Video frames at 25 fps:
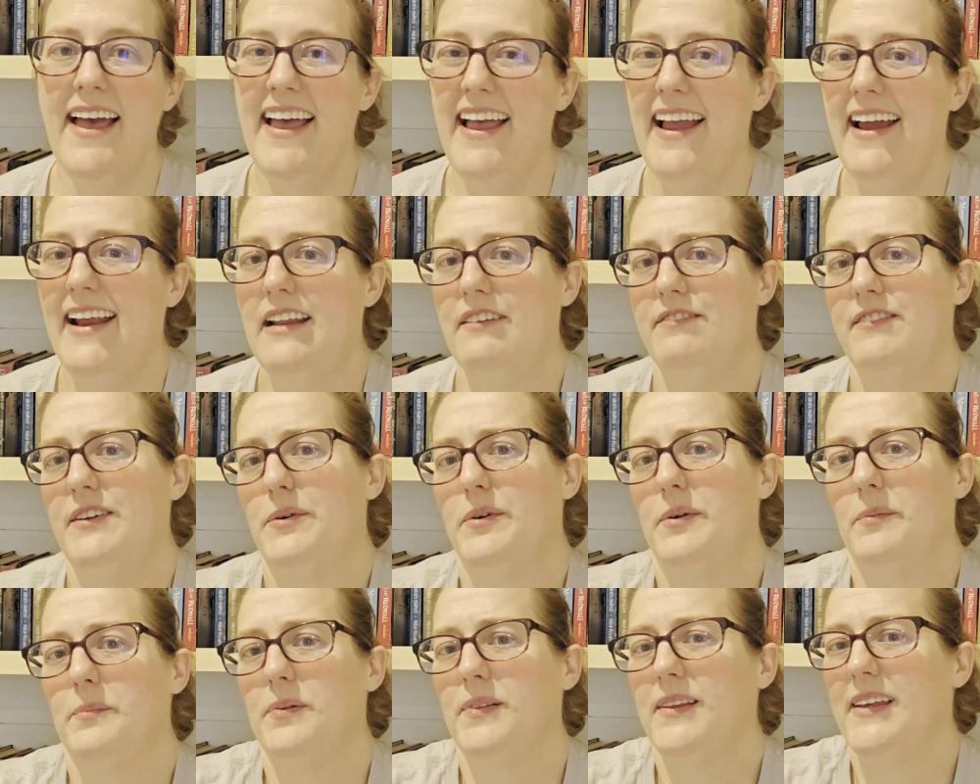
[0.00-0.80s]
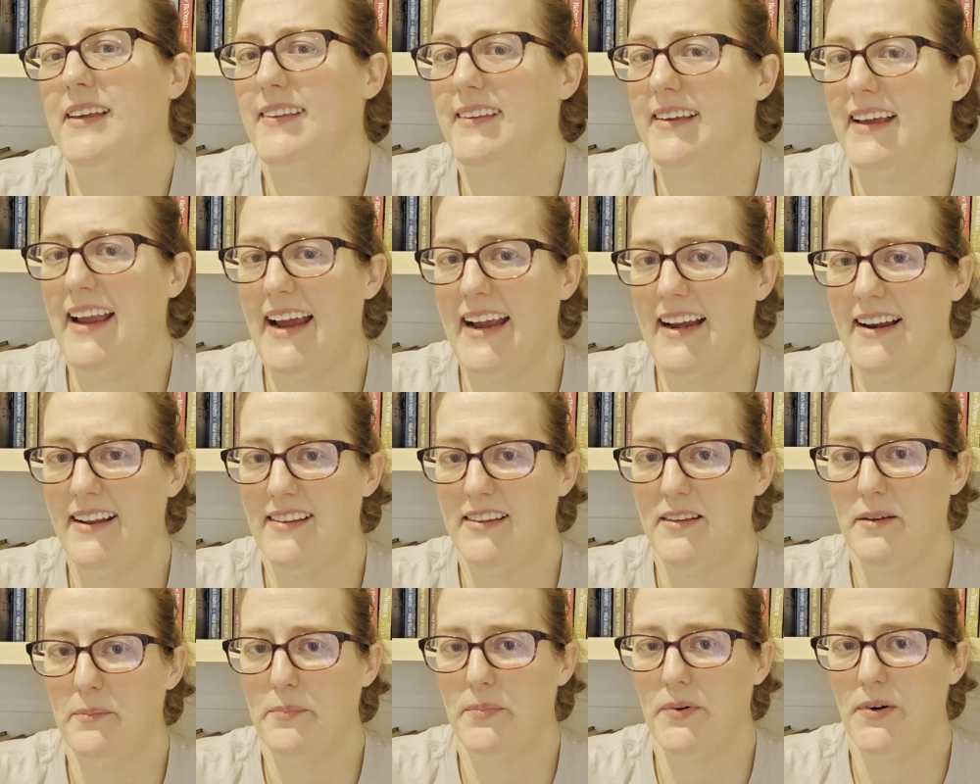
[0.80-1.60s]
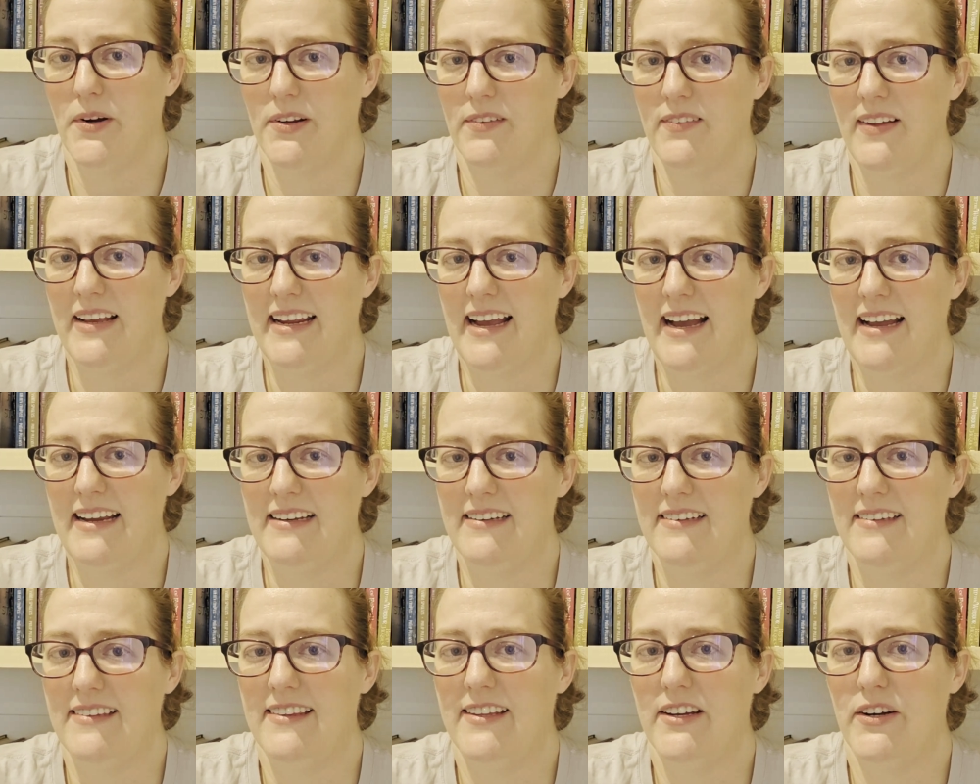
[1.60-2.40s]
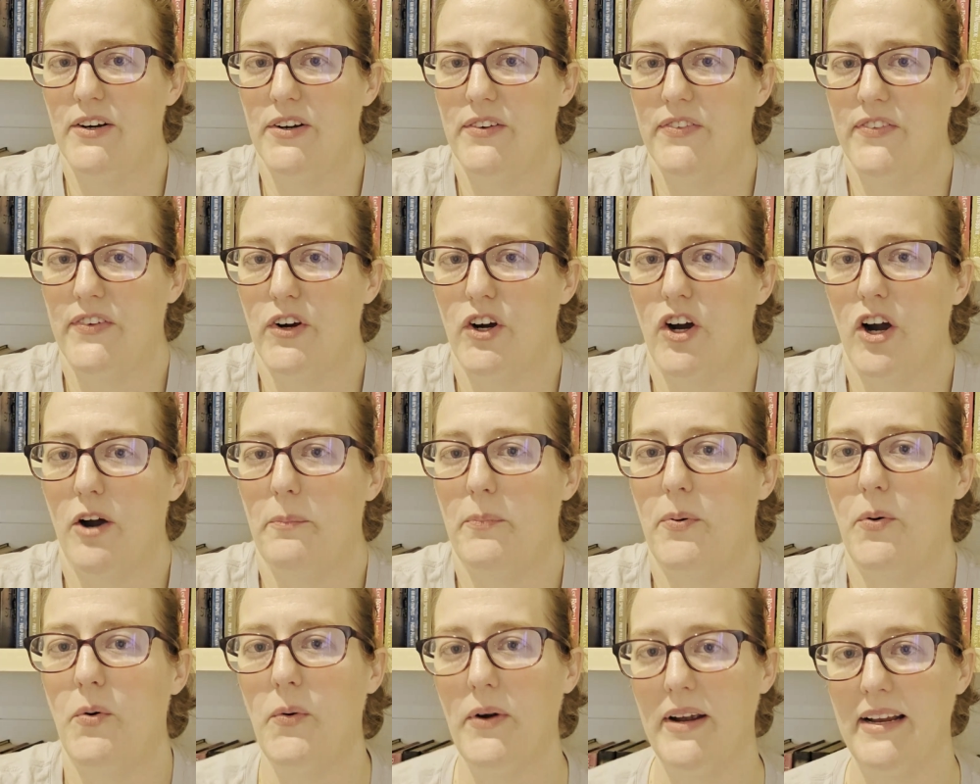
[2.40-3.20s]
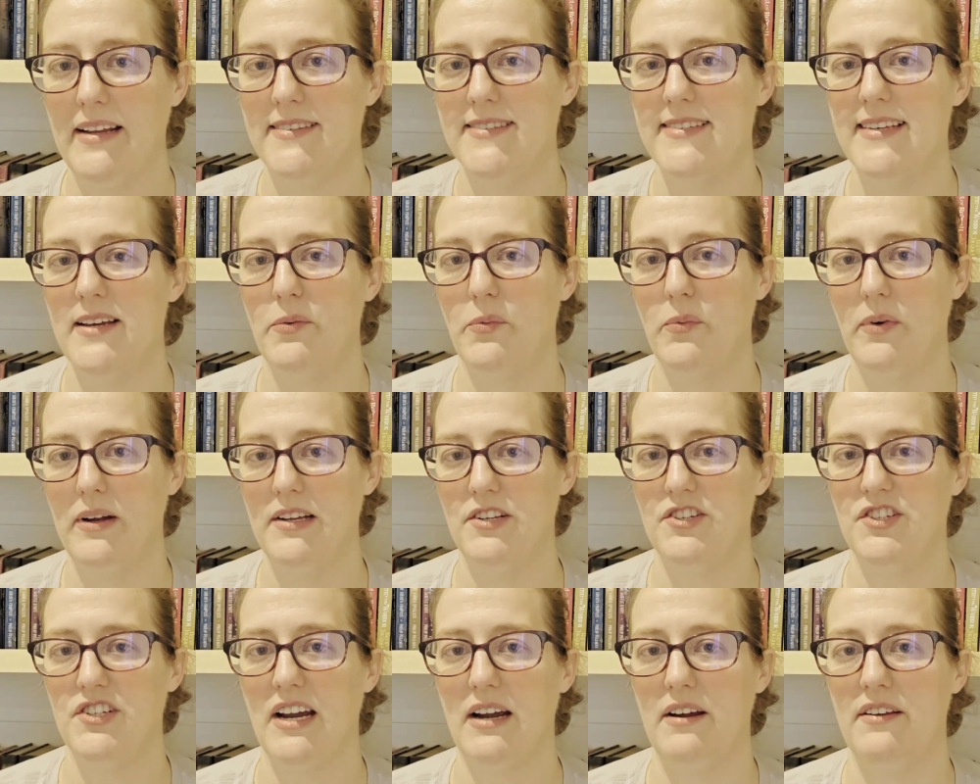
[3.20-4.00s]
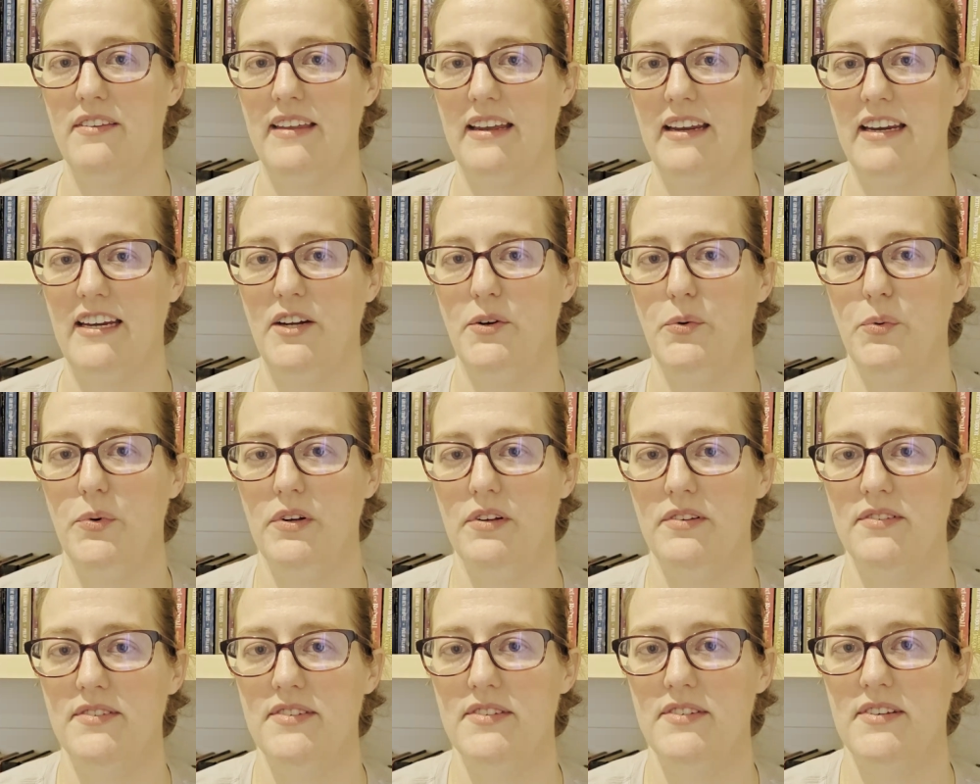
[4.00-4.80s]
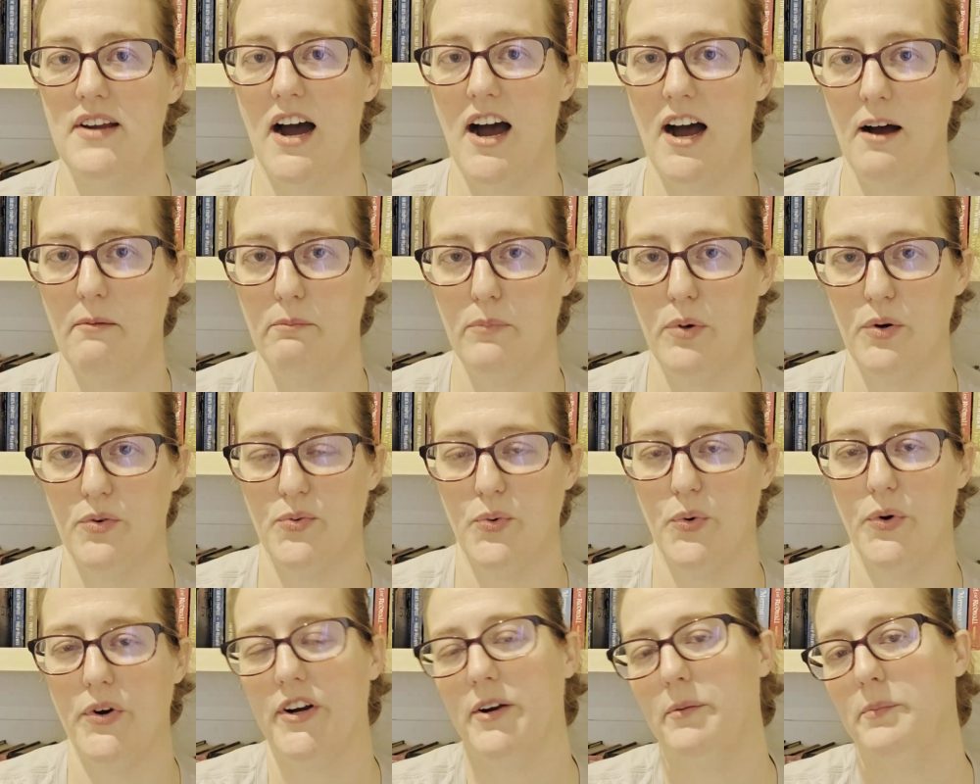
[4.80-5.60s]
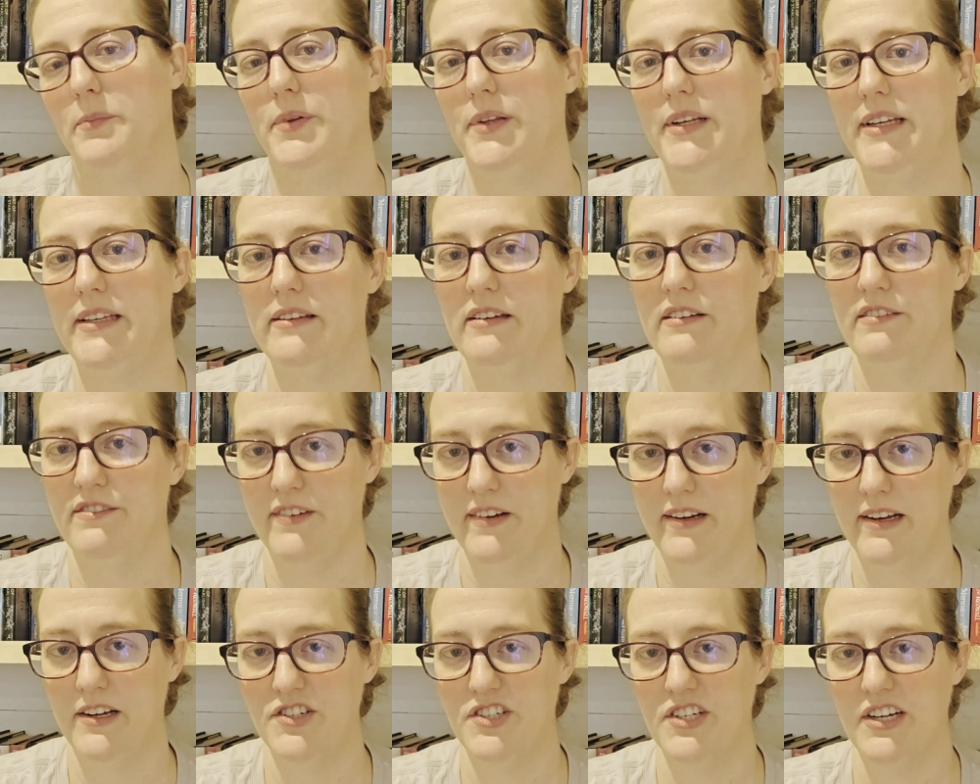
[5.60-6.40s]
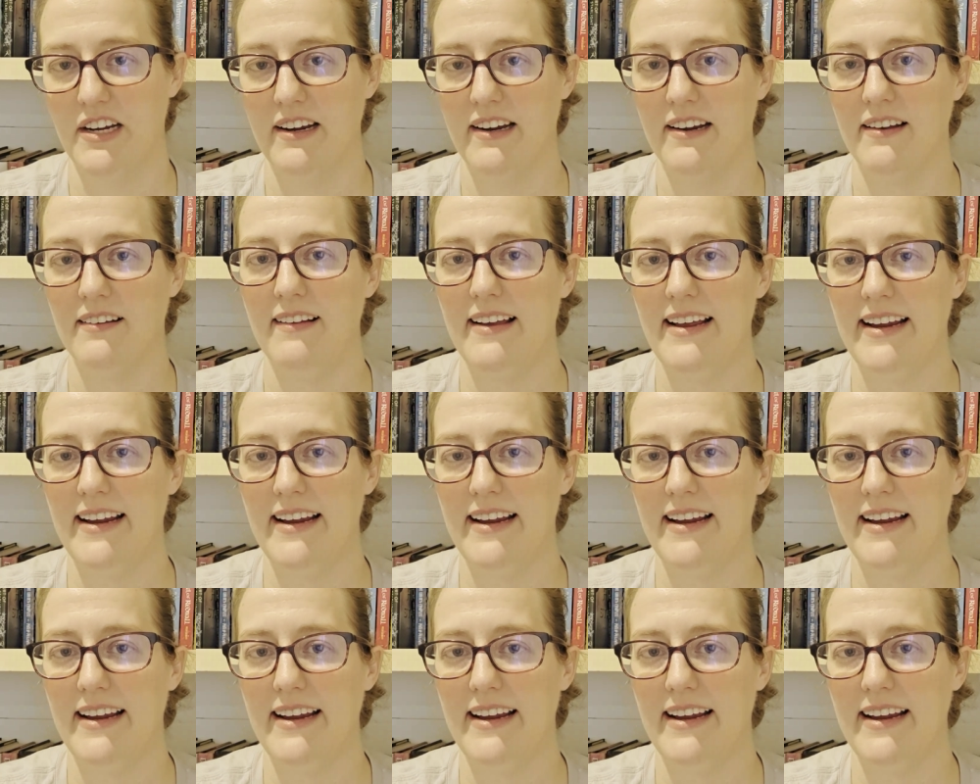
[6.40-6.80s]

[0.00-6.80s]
And if you completely hated the book, there are points at which I think you would stop before completely finishing.